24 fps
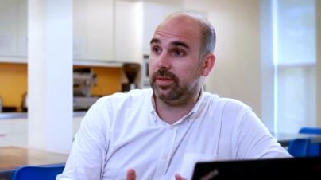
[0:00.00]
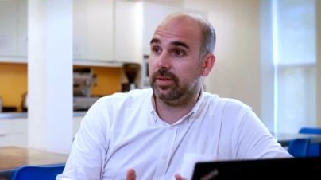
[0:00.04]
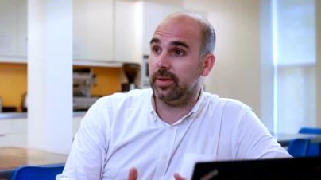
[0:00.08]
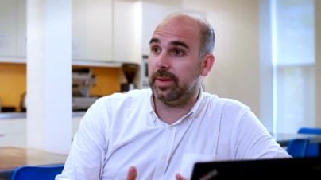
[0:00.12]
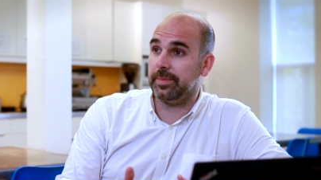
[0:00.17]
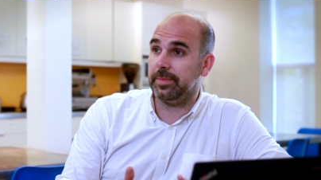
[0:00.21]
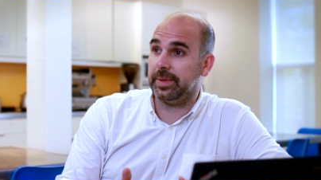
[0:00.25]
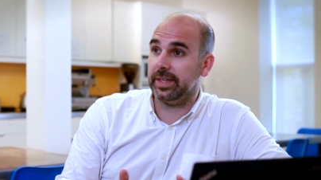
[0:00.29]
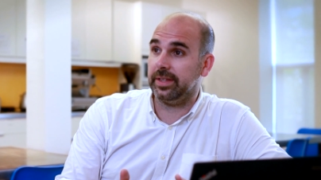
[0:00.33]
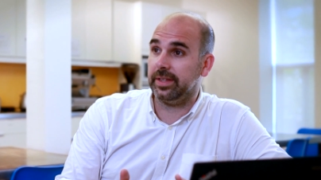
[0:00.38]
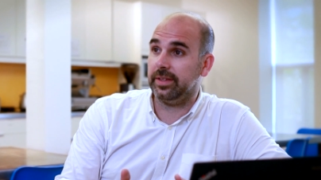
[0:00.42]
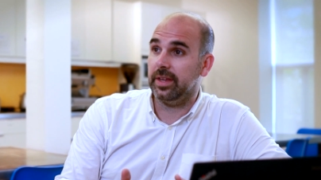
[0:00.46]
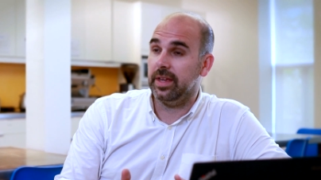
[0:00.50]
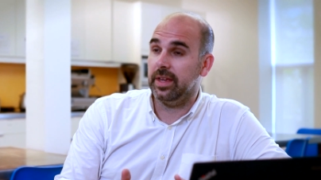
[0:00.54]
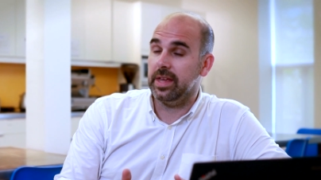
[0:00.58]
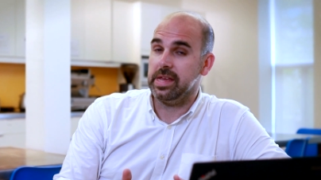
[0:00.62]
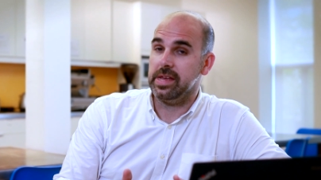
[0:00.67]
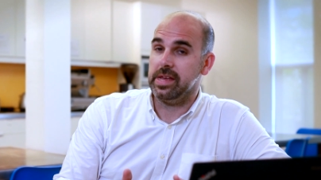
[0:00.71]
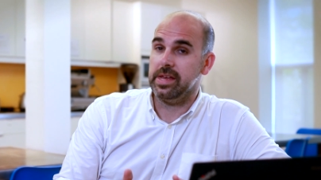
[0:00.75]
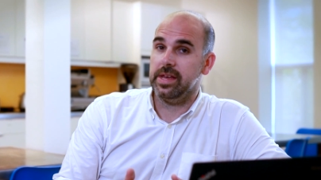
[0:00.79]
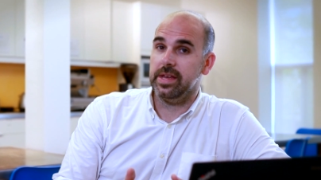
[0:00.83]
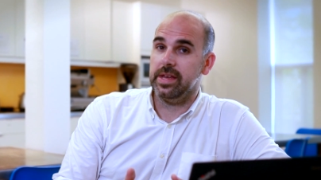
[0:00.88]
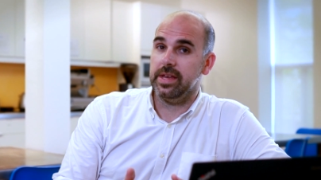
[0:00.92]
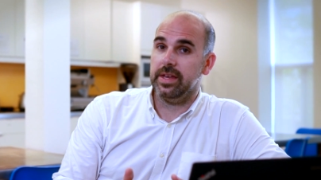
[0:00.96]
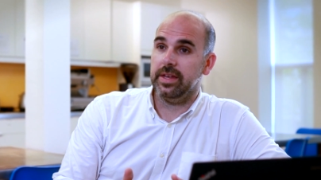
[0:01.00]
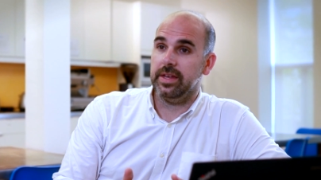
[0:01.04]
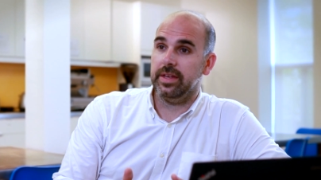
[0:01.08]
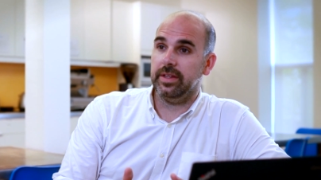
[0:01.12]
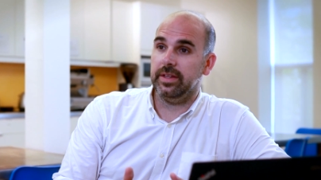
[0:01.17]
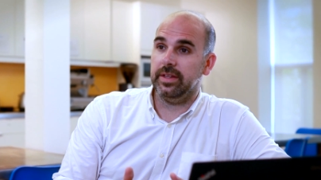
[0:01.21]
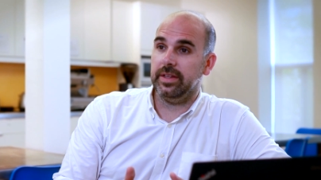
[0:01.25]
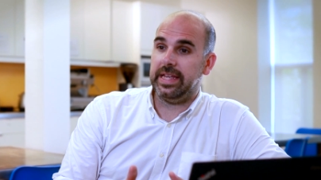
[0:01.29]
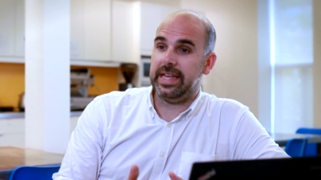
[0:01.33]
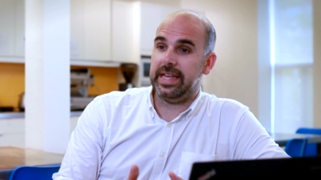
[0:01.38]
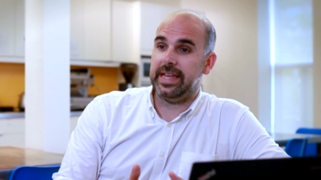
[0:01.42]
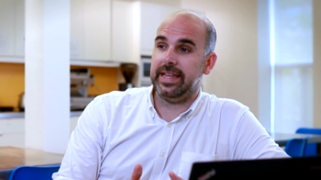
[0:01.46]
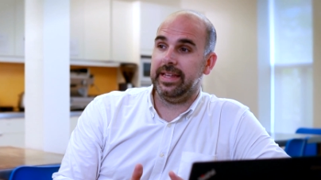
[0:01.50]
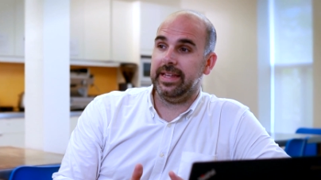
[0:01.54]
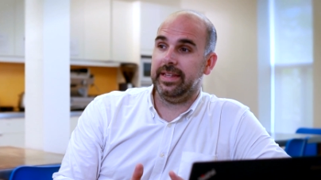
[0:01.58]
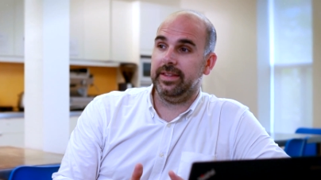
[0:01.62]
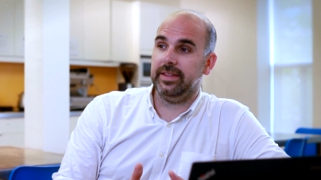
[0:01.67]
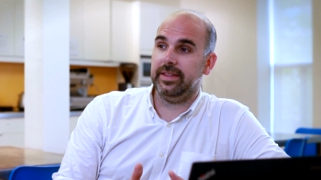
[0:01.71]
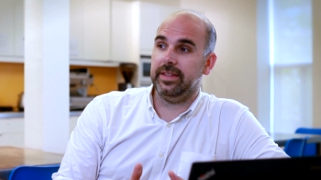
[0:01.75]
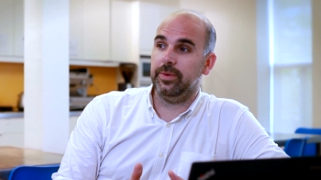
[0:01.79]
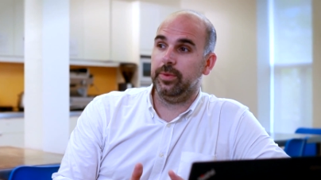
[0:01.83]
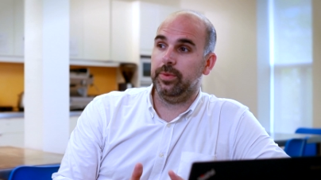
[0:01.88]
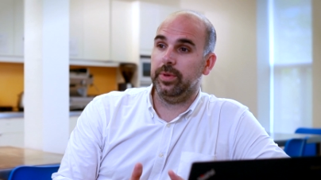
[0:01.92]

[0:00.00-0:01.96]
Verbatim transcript: So I mean,